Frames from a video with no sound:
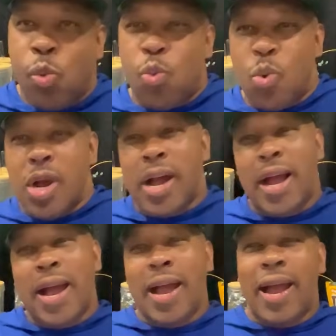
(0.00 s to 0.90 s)

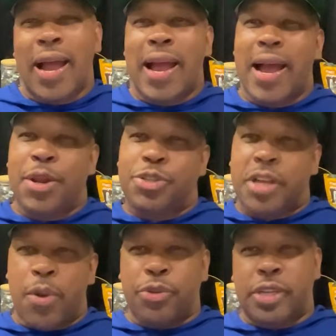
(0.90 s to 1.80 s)
What is
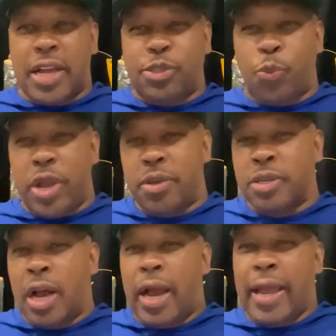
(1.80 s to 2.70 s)
Terrancegangstawilliams,
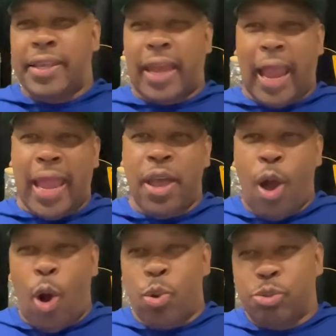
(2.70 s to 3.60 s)
a.k.a.
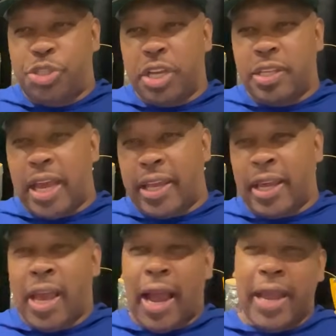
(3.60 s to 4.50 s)
OG
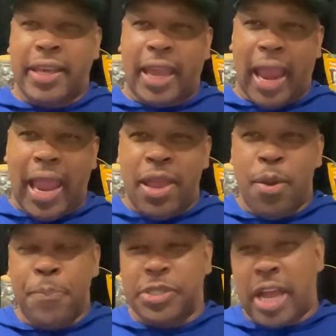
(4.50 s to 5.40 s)
Giggity, a.k.a.
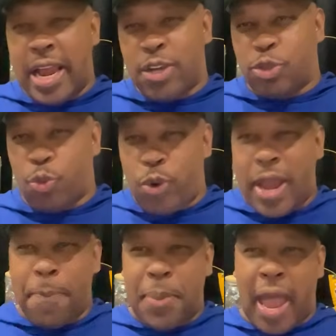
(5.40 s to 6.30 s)
Mr. Answer
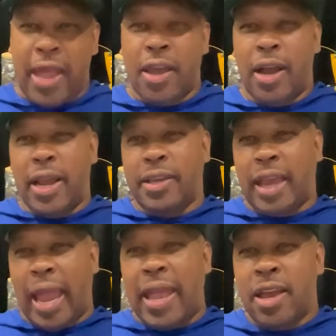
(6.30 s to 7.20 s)
Right Back,
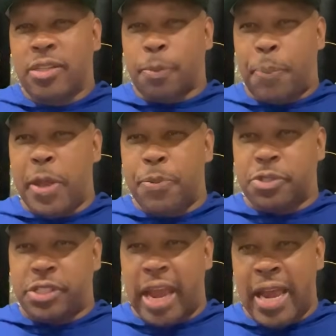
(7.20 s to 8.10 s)
a.k.a. the People's
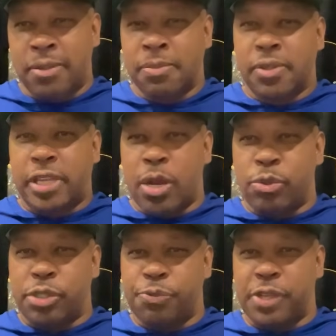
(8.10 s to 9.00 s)
Champ,
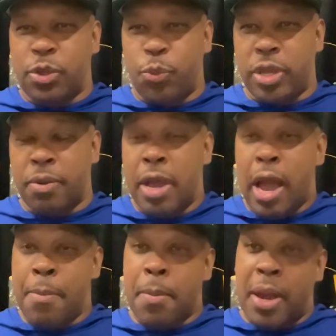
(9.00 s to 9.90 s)
Terrancegangstawilliams.
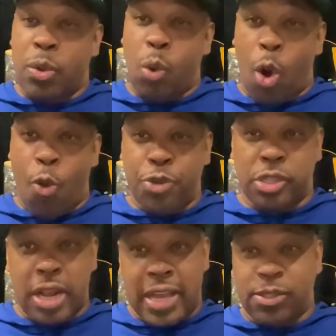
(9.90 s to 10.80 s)
I'm in my new office
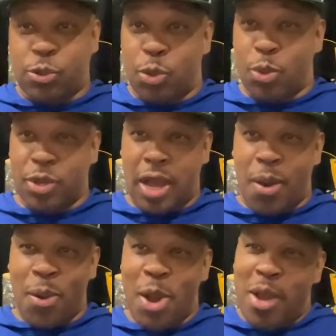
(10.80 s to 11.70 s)
/ studio,
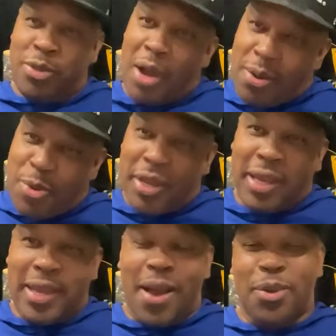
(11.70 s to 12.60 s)
y'all, so I want to
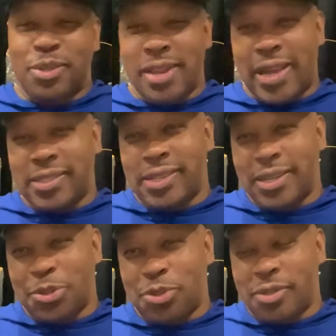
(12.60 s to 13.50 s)
give y'all a nice
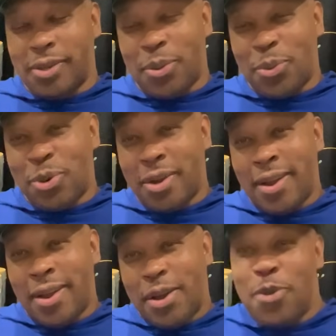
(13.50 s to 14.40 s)
little, you know,
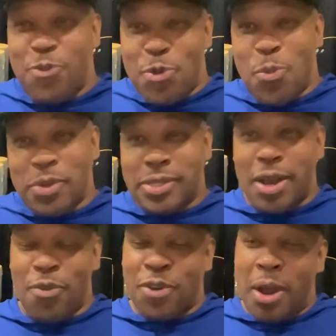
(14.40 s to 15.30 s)
little view of my
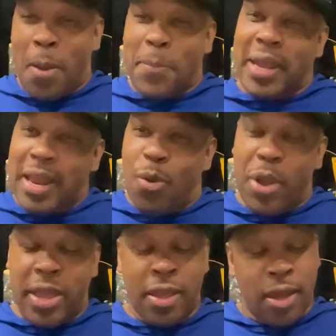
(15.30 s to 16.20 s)
stuff. But
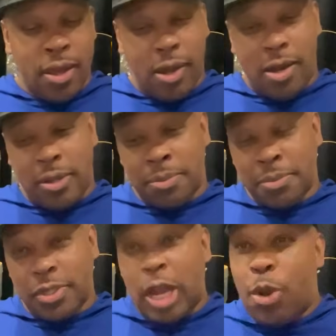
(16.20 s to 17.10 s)
anyway, y'all
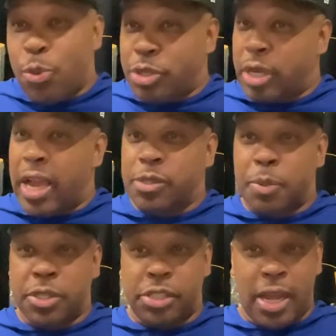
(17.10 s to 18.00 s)
know this Cash
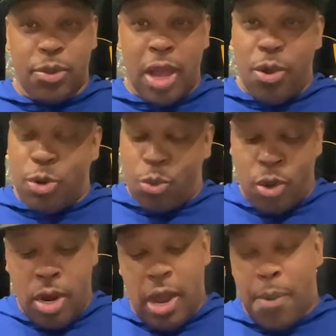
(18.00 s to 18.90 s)
Money channel. Y'all know
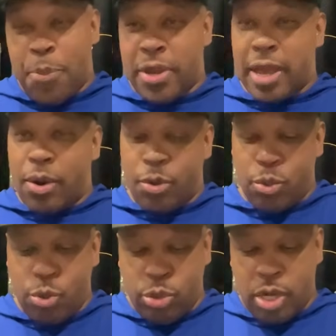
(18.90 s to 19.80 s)
I bring y'all the
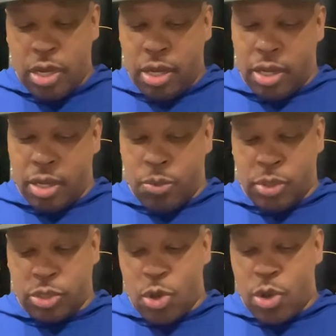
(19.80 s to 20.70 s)
news, you know, what's
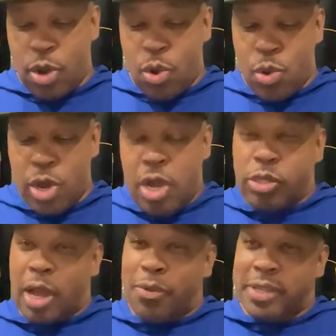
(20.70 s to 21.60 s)
going on.
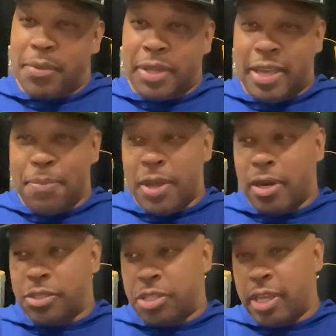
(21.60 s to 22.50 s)
So I was able to get me a
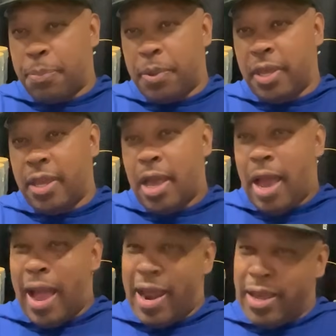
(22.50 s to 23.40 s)
little sneak peek.
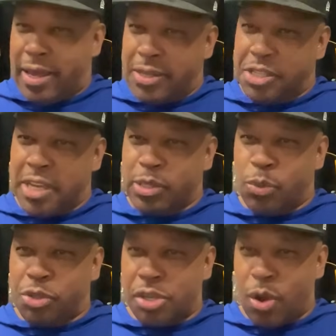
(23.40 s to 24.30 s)
I didn't get a chance to
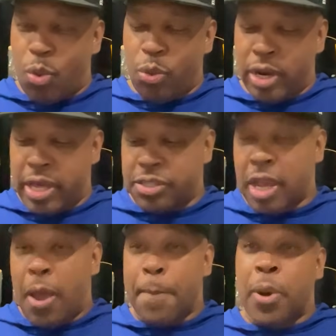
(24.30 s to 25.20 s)
see the whole list,
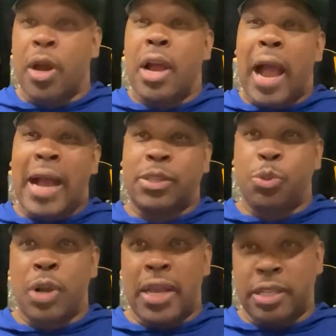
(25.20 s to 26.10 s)
but I do
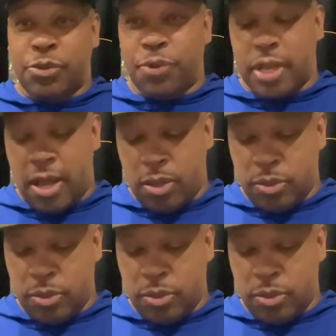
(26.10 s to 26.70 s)
got this for y'all.